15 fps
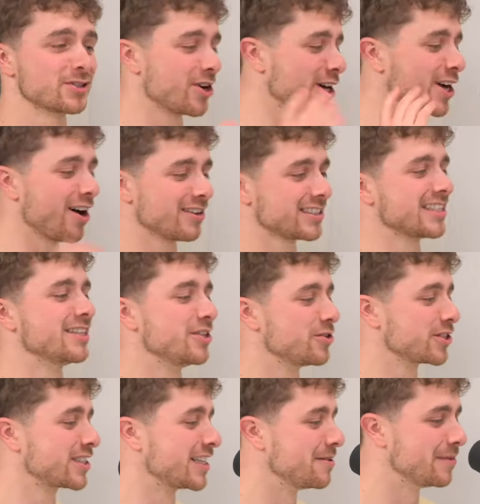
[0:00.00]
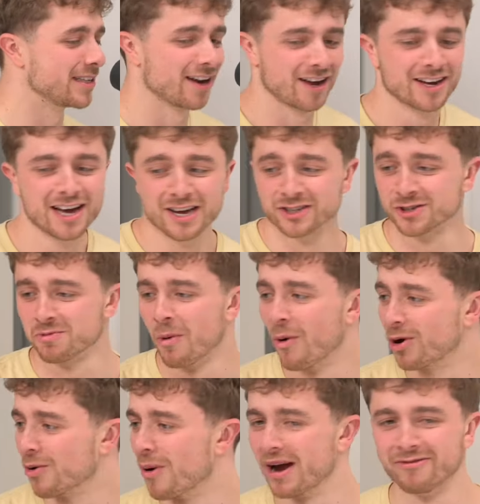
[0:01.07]
So it cuts in and you just see me like just
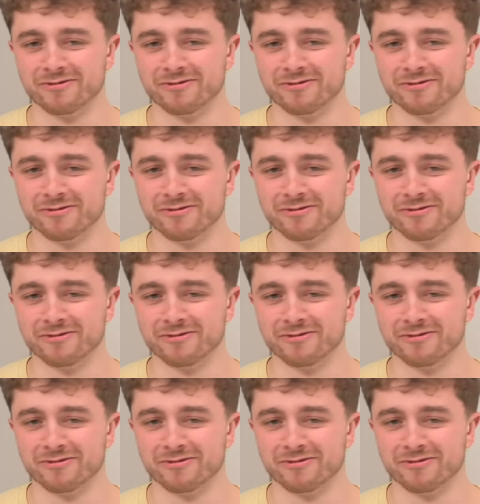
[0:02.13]
walk away